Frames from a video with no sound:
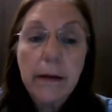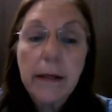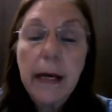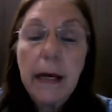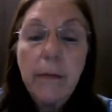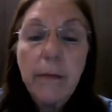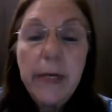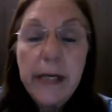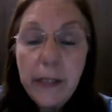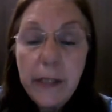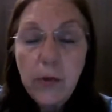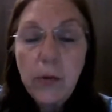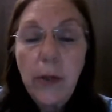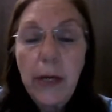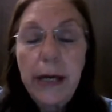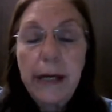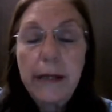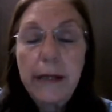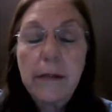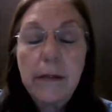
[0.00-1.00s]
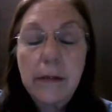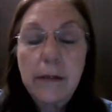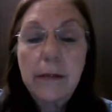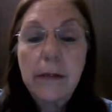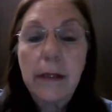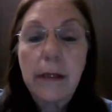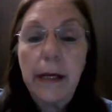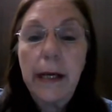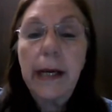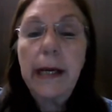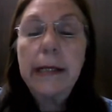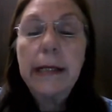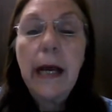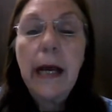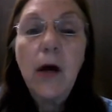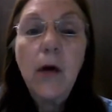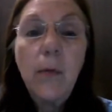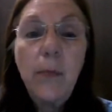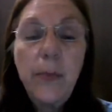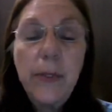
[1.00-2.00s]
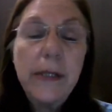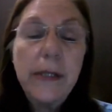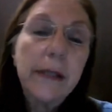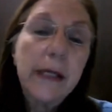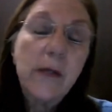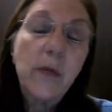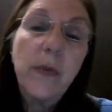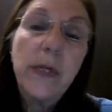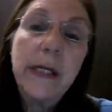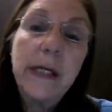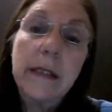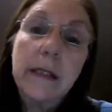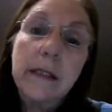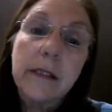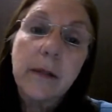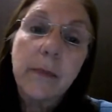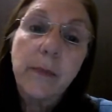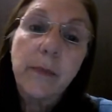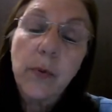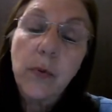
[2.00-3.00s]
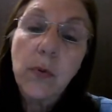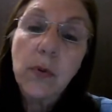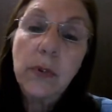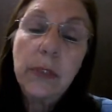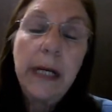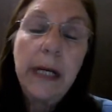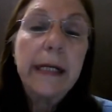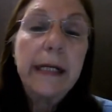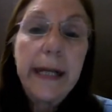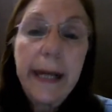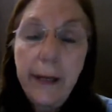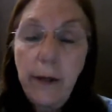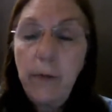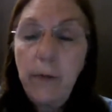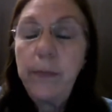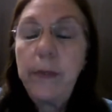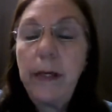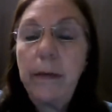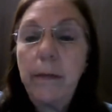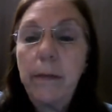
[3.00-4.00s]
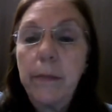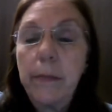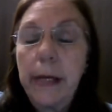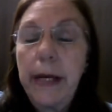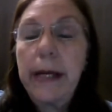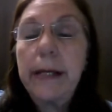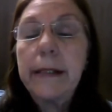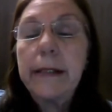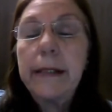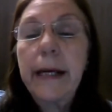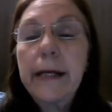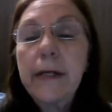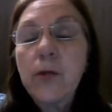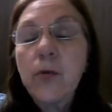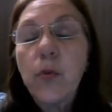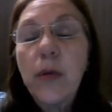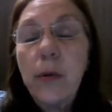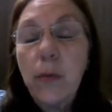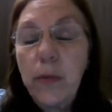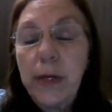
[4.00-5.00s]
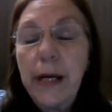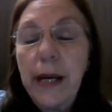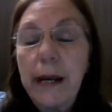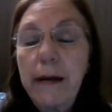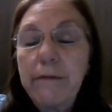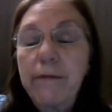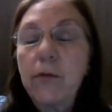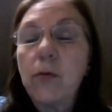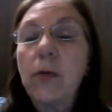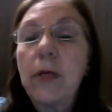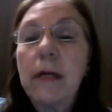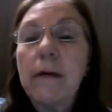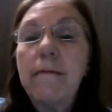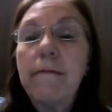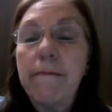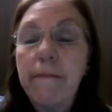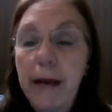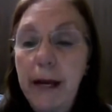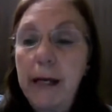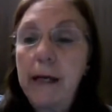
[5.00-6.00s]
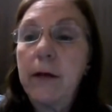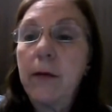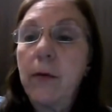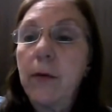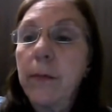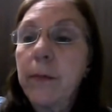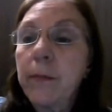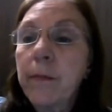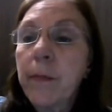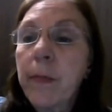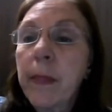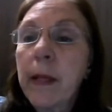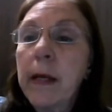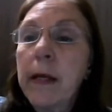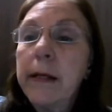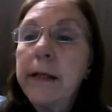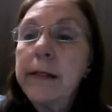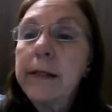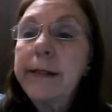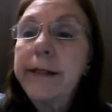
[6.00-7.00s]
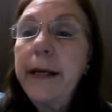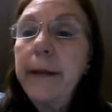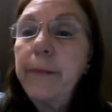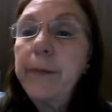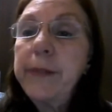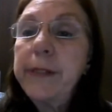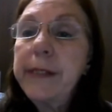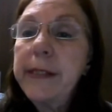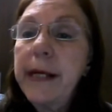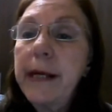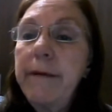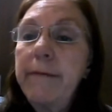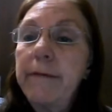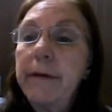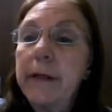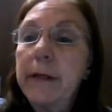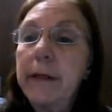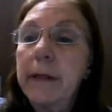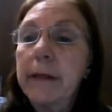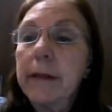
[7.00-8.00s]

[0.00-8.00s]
coming to us and hoping that we can support and help them. And that's where we have to give value. Step 7,